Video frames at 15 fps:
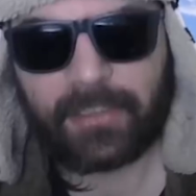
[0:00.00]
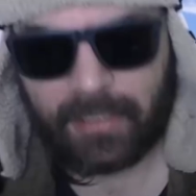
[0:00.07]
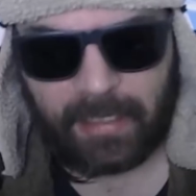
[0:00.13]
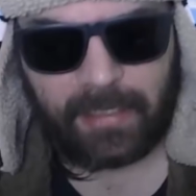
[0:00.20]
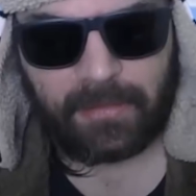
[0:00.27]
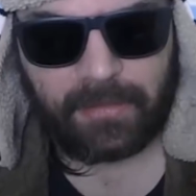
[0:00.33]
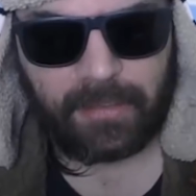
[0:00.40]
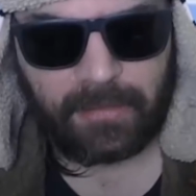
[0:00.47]

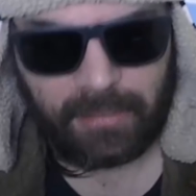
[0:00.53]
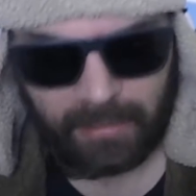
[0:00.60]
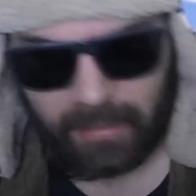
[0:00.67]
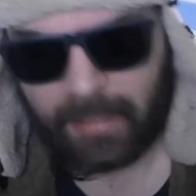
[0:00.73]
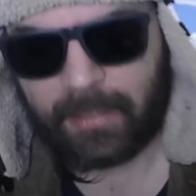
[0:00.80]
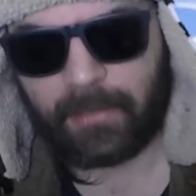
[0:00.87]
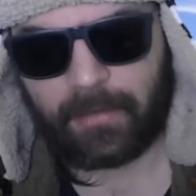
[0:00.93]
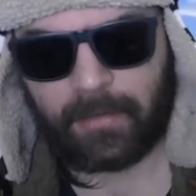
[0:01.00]
science
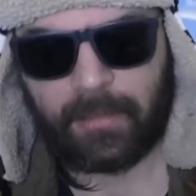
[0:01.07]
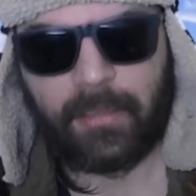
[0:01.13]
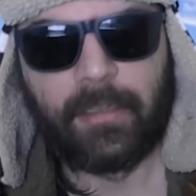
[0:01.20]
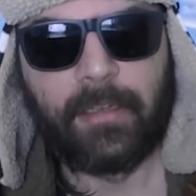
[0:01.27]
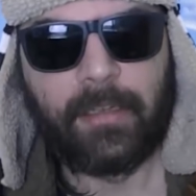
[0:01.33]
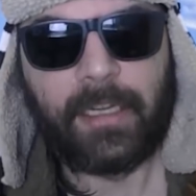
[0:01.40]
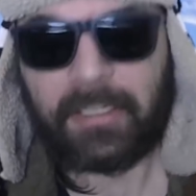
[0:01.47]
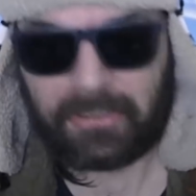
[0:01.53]
denial.
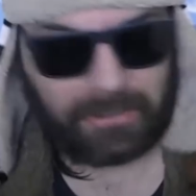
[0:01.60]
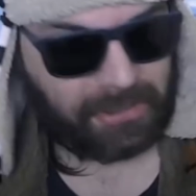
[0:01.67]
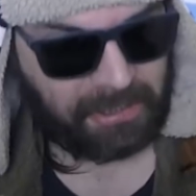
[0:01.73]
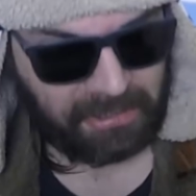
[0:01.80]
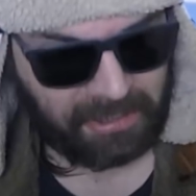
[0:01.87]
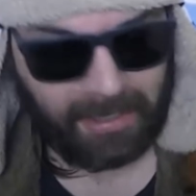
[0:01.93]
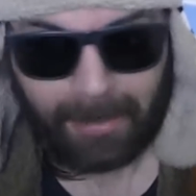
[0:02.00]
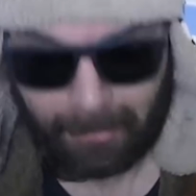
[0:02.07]
It's
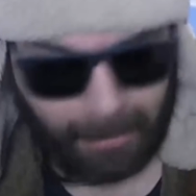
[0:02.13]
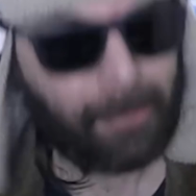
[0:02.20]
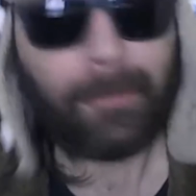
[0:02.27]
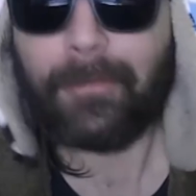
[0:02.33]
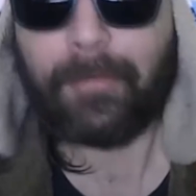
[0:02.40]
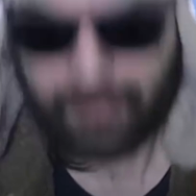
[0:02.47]
just our old